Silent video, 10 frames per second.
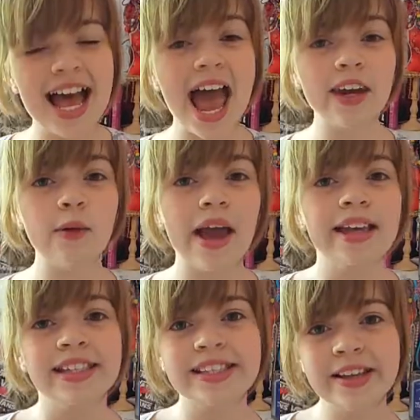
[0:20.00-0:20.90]
Anyway,
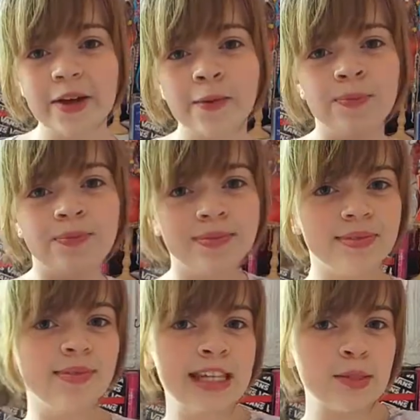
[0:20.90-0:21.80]
so
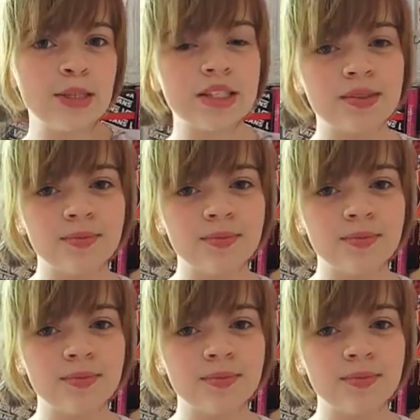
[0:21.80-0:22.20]
this week's